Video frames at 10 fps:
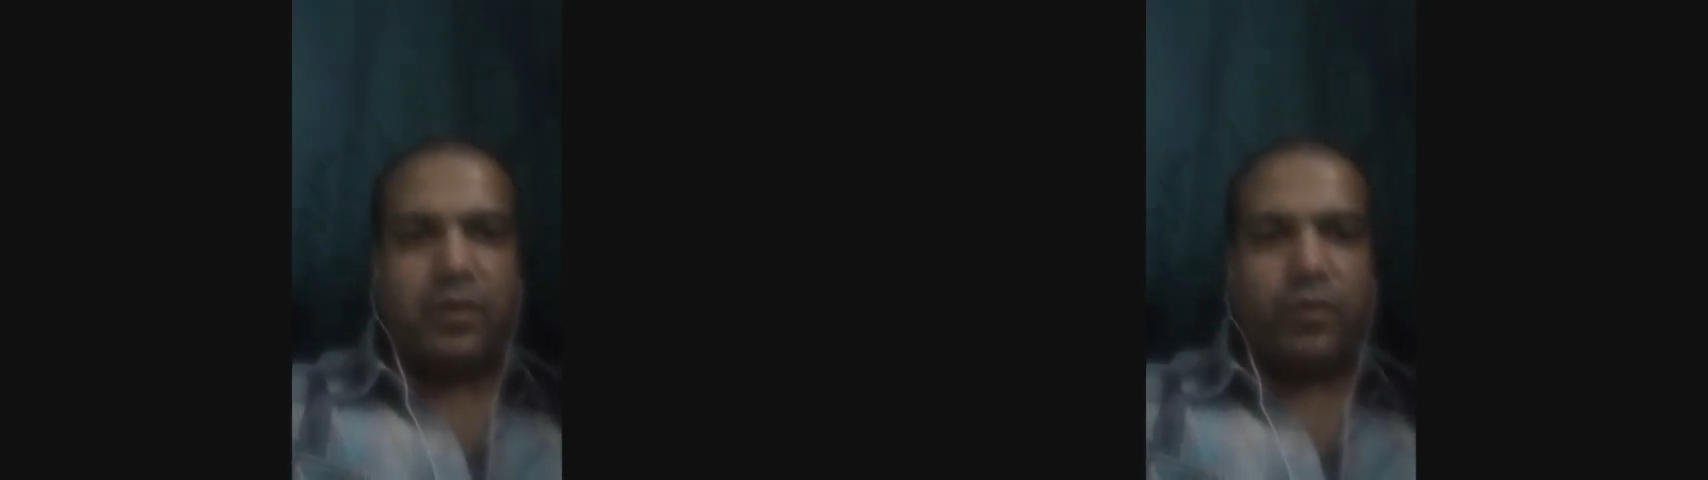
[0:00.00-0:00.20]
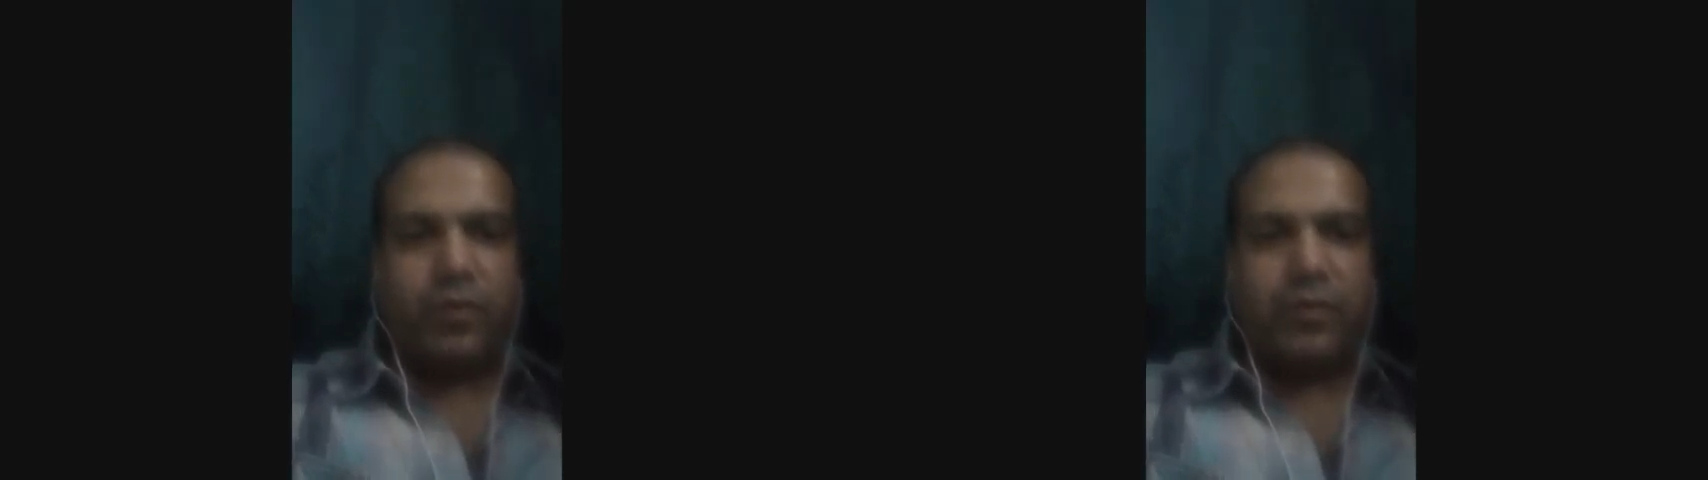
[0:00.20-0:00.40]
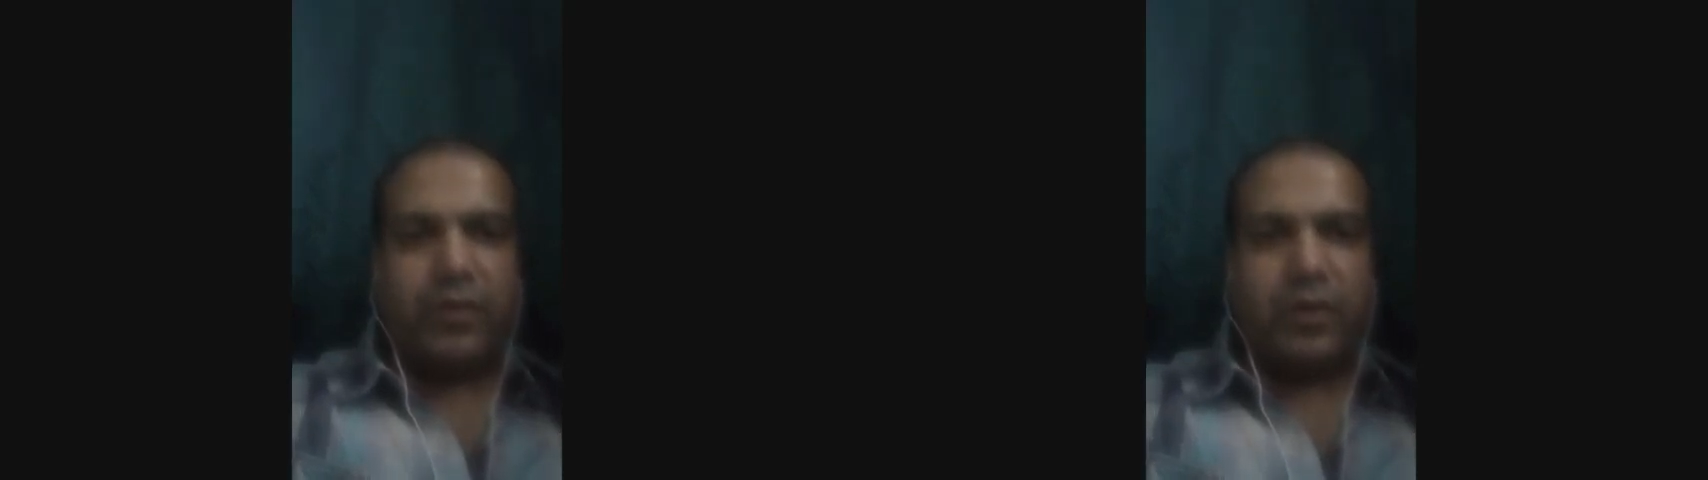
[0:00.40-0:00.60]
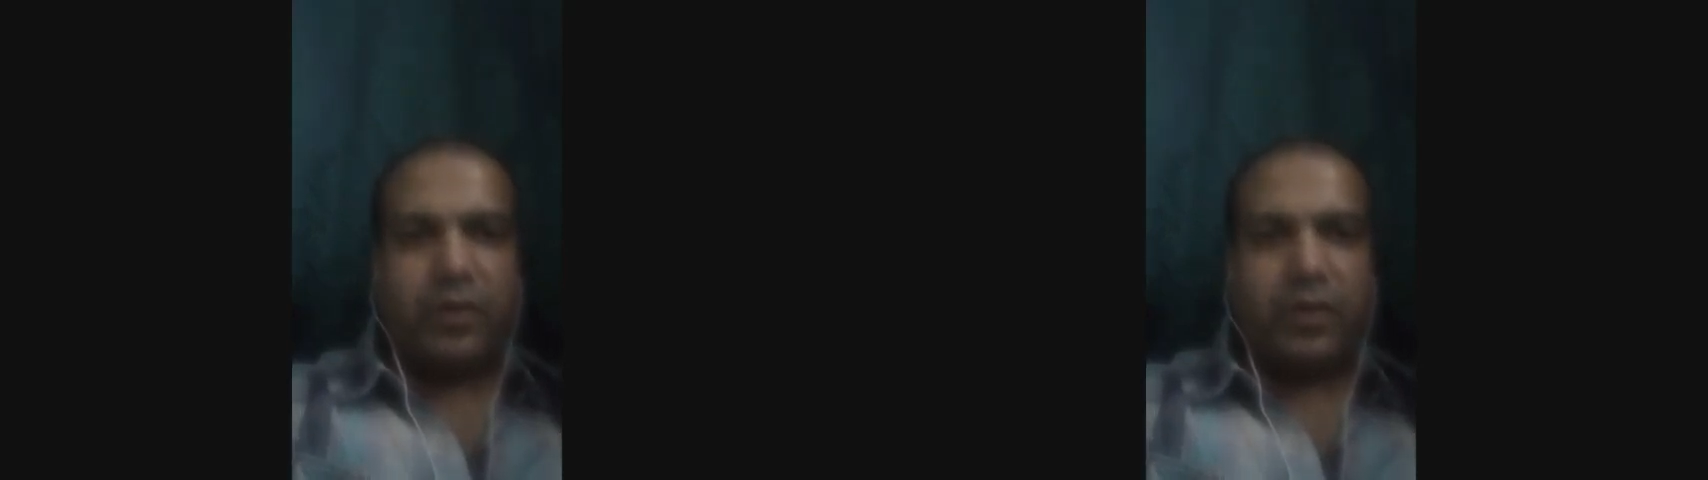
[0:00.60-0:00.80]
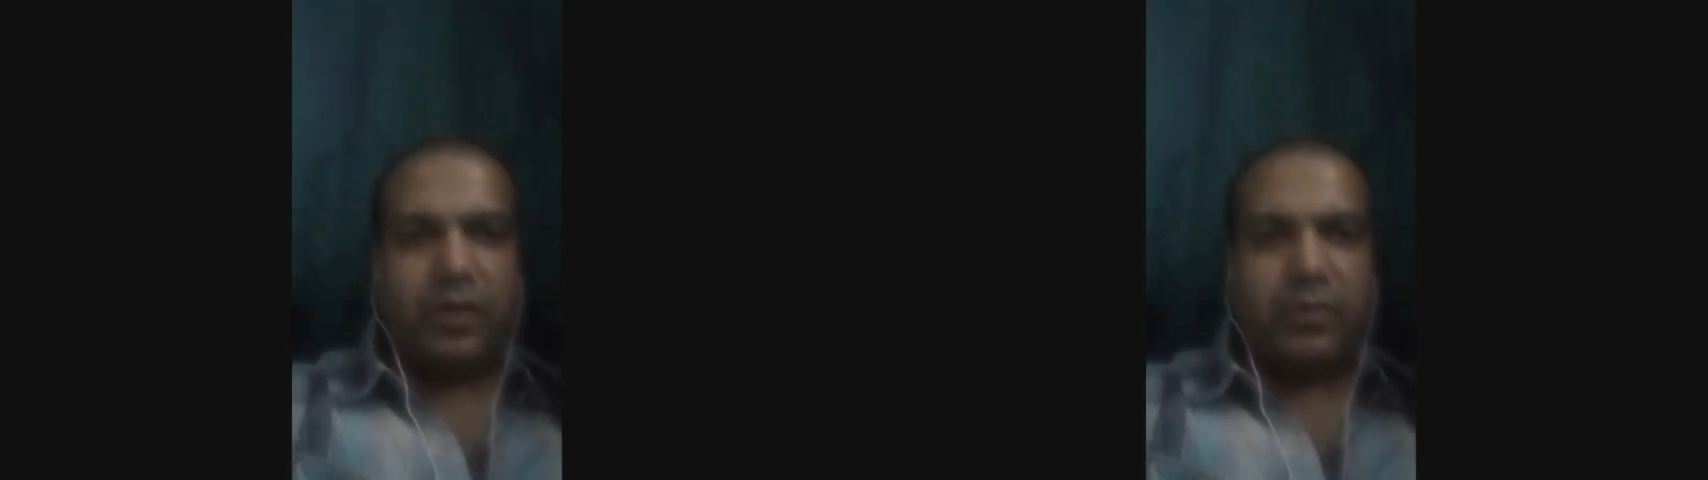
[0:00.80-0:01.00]
When we are
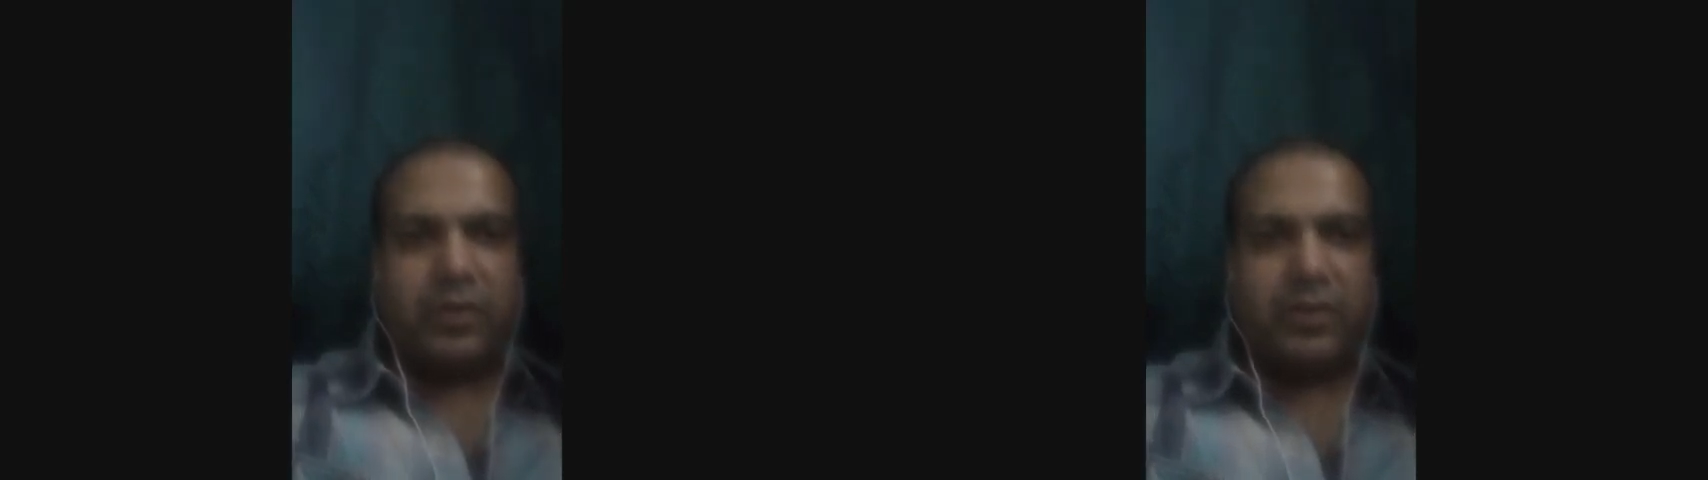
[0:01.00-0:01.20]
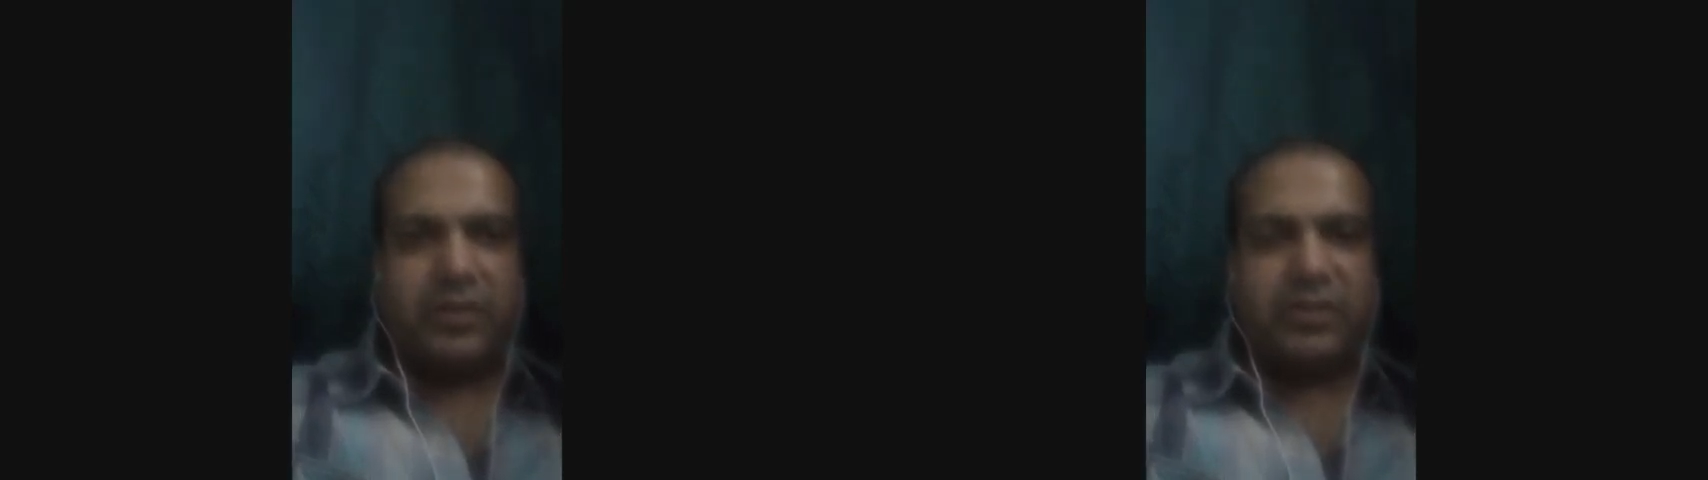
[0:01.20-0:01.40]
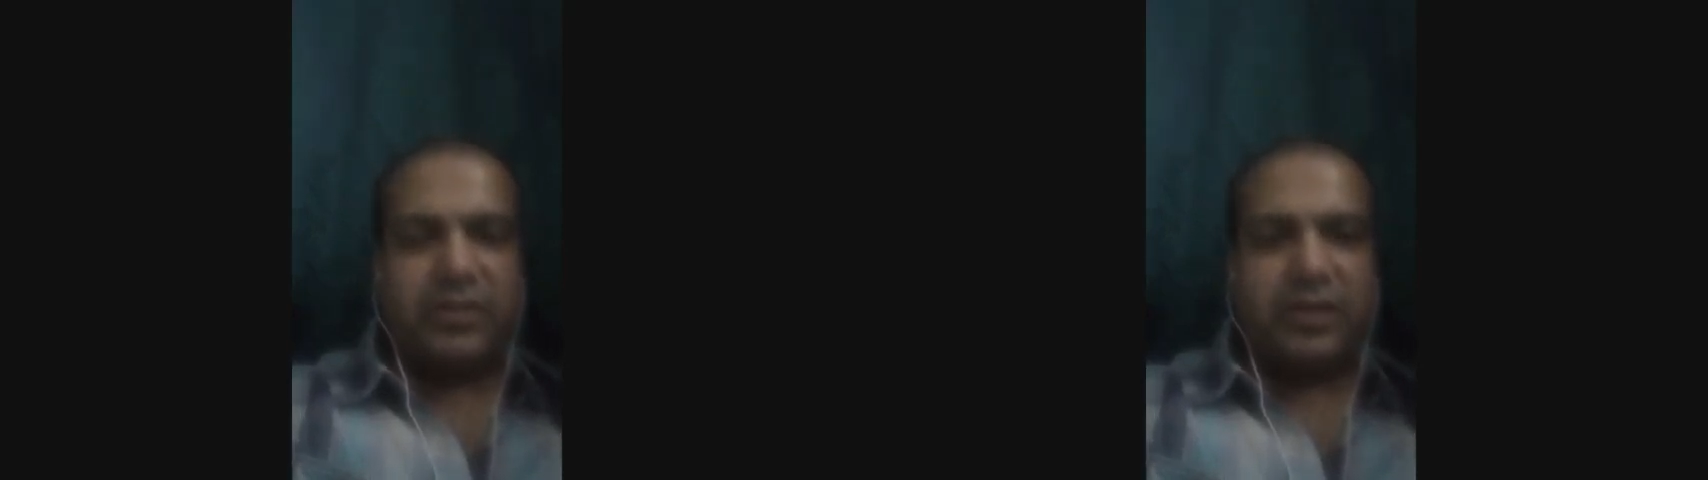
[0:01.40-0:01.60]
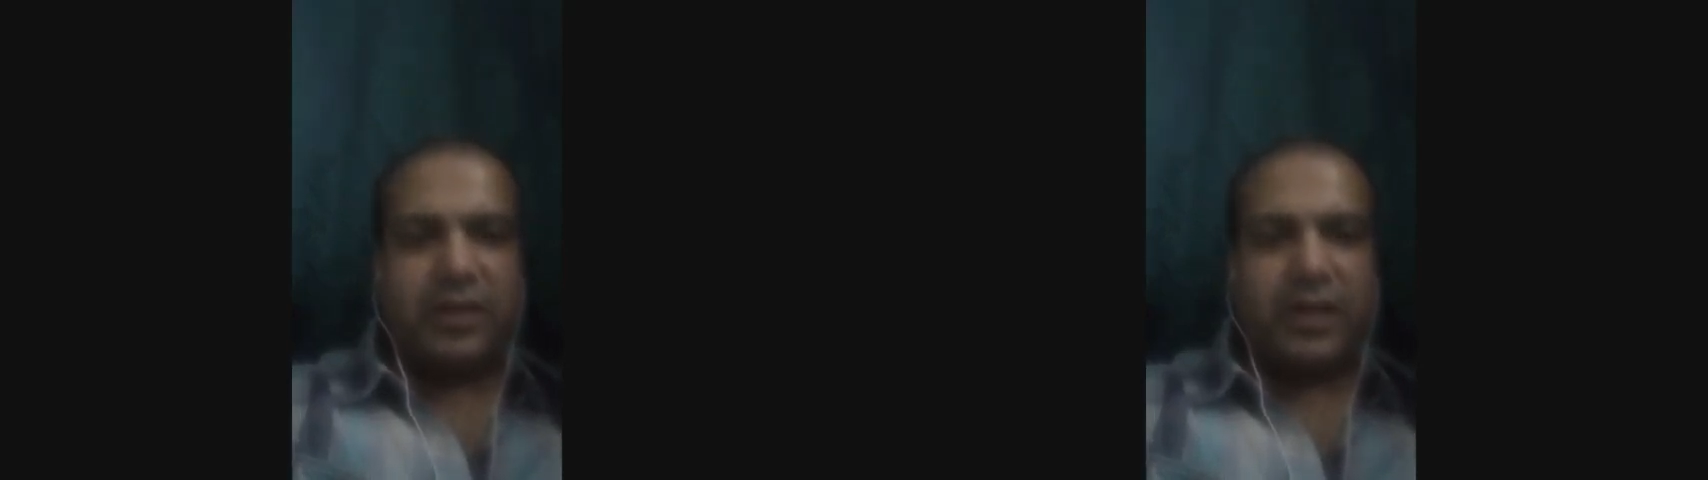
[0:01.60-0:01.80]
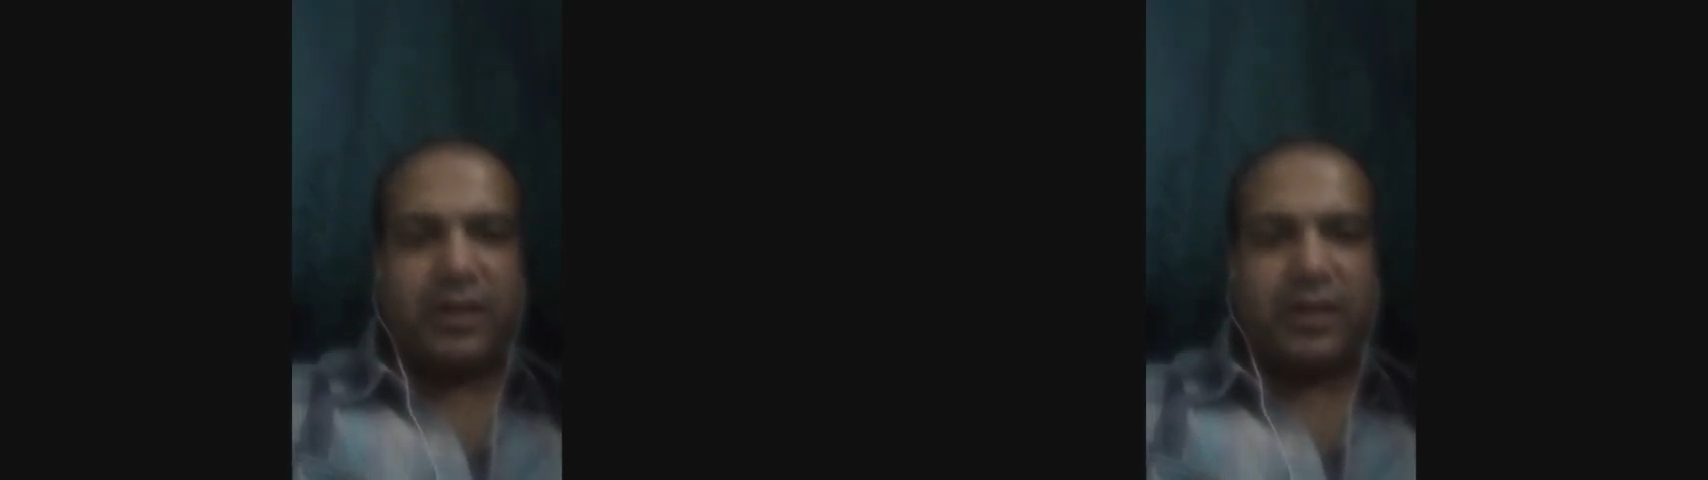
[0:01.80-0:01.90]
talking about a digital